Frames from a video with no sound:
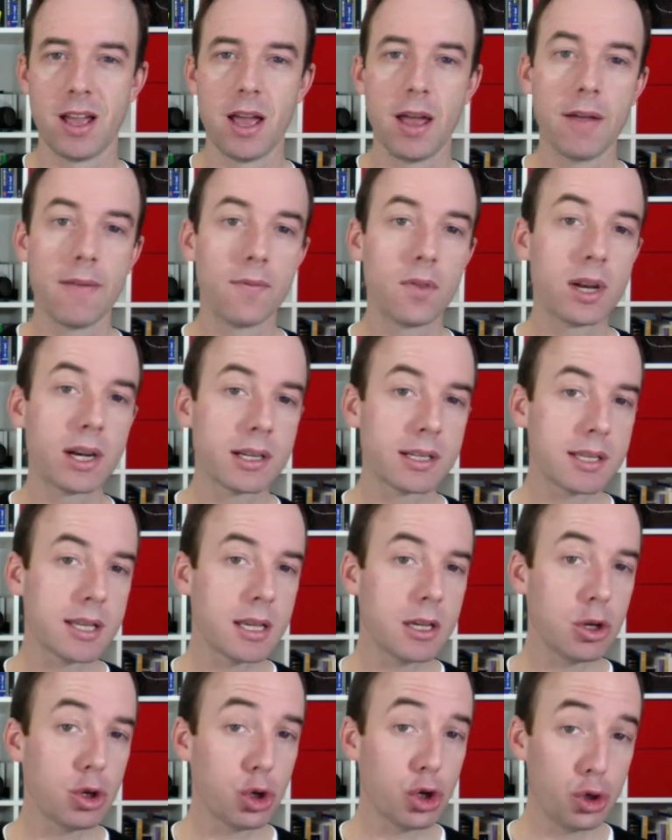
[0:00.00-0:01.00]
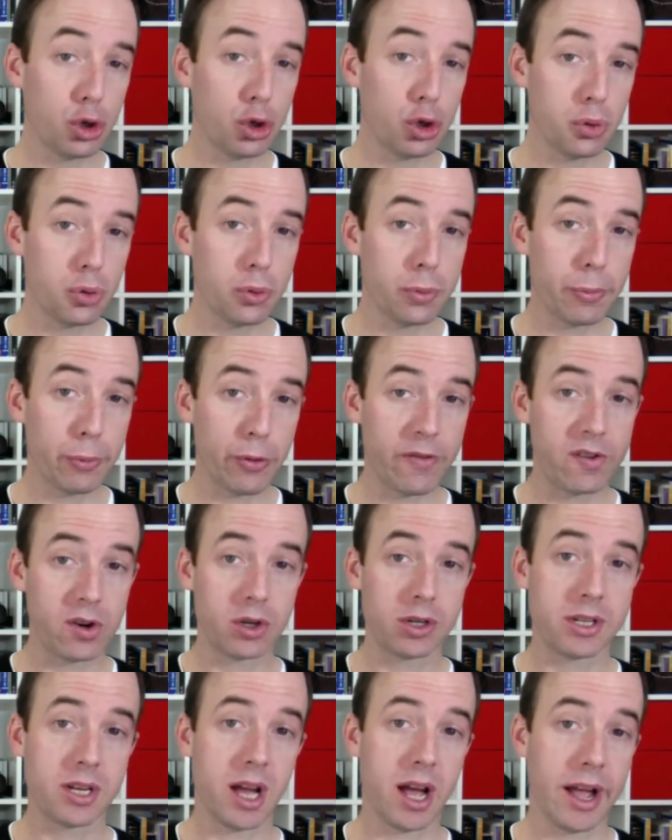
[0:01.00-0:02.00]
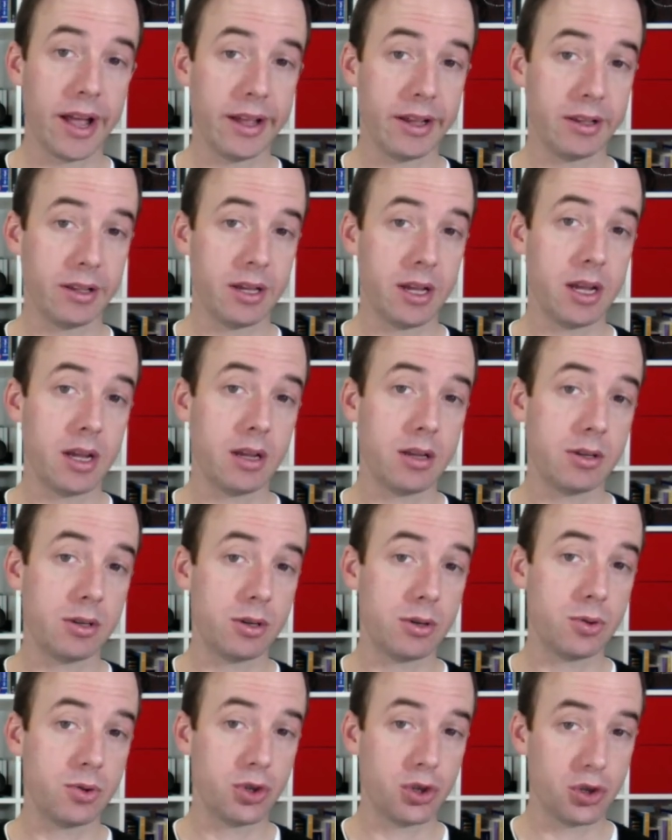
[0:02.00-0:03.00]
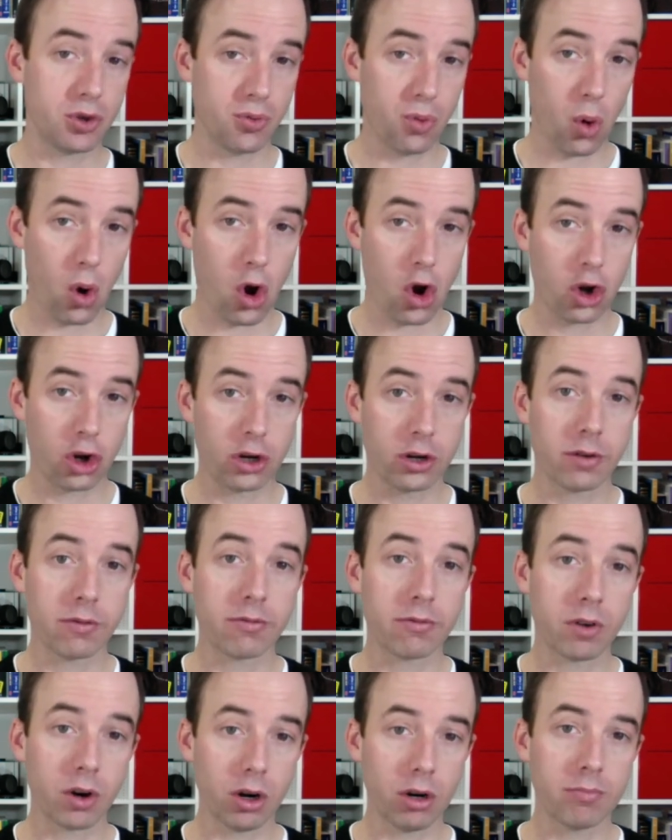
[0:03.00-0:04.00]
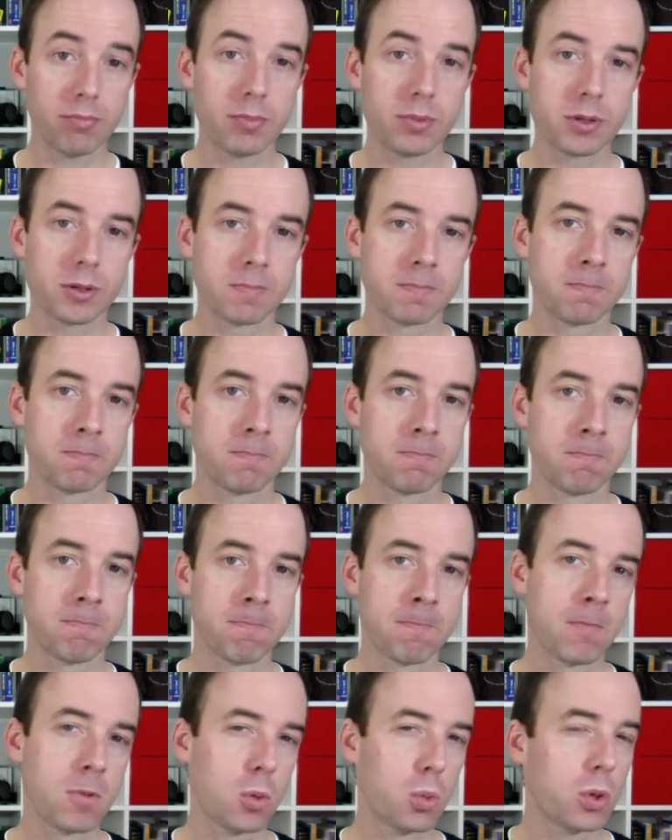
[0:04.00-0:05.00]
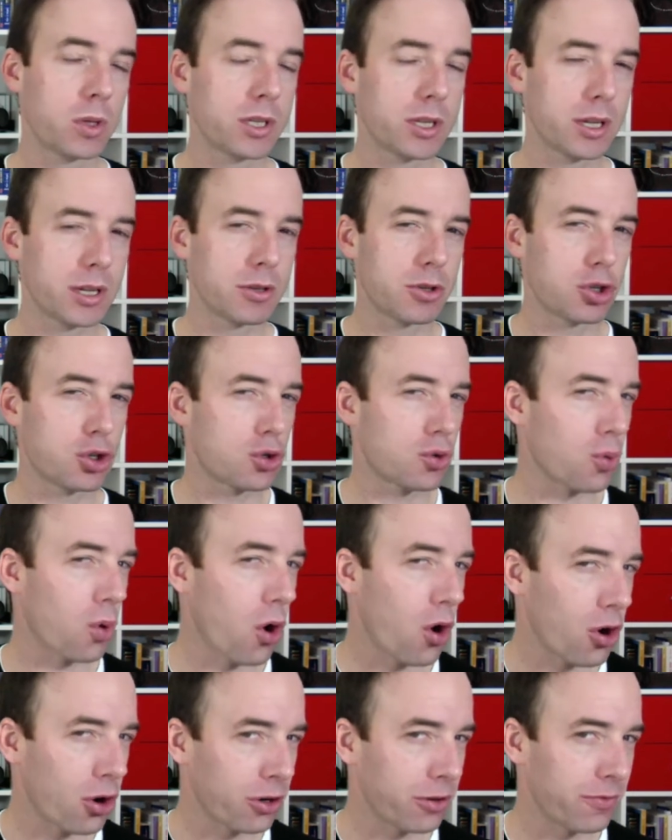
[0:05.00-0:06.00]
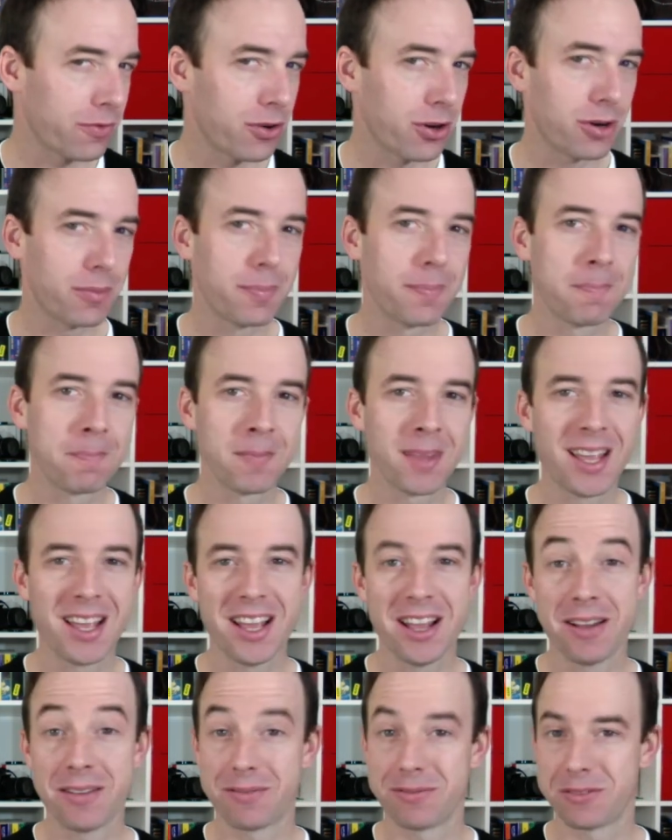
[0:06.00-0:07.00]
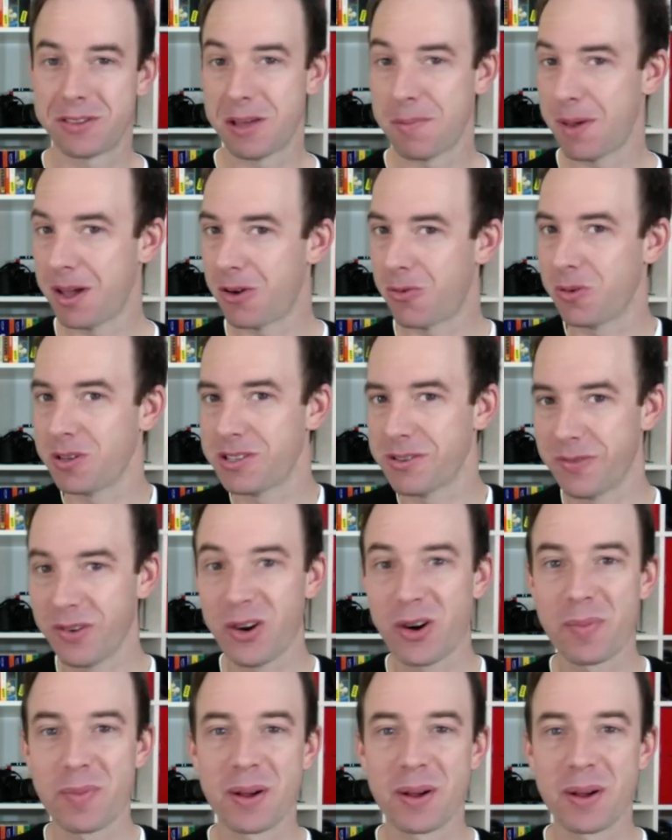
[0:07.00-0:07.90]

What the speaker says: The next thing you can do to improve your style is use strong verbs. What's a strong verb? For that matter, what's a verb?